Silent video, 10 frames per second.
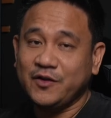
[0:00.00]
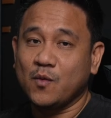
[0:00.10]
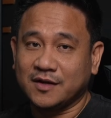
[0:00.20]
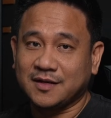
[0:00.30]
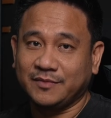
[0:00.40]

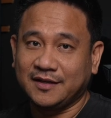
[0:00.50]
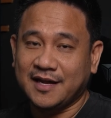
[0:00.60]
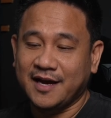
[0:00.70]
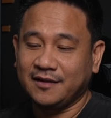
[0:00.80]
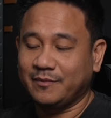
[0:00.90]
want something
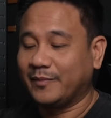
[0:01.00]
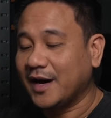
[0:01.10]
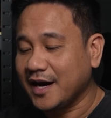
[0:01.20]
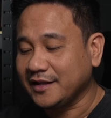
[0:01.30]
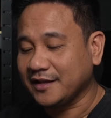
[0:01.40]
light,
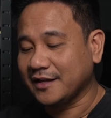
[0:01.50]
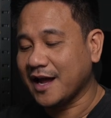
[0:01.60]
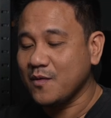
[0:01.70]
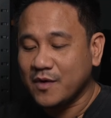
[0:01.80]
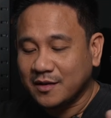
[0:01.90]
but
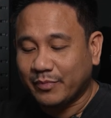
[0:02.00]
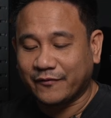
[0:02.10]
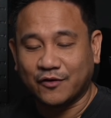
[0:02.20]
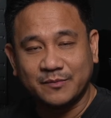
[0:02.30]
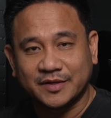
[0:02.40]
I want
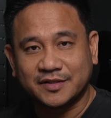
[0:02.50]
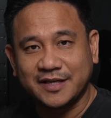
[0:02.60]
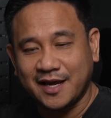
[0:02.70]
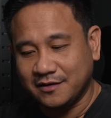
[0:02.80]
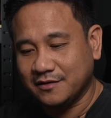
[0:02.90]
performance.
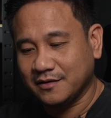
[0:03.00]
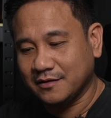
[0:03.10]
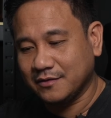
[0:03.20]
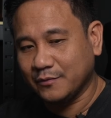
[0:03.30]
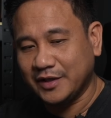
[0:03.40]
And
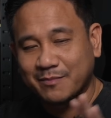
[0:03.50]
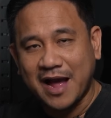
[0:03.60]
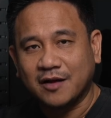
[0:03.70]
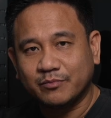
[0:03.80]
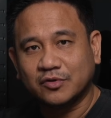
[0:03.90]
with the
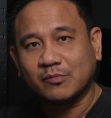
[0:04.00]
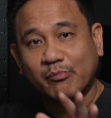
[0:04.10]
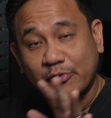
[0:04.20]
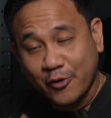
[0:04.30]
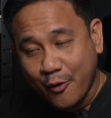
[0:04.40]
MacBook
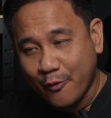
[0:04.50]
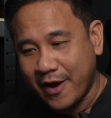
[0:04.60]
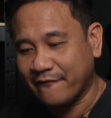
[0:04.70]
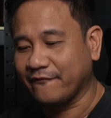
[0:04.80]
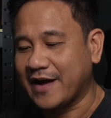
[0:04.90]
Pro
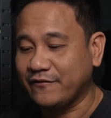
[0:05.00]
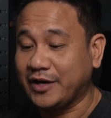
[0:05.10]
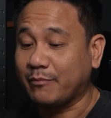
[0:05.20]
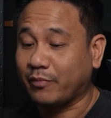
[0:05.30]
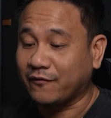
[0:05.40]
M5, you
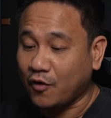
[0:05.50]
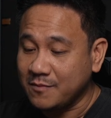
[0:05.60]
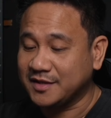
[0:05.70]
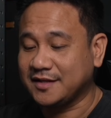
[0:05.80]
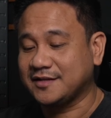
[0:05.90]
get
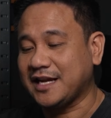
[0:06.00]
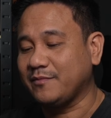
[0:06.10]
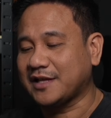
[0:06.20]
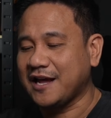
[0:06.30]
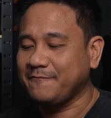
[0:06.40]
performance at the
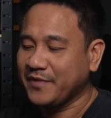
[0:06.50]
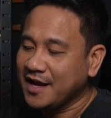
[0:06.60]
same time.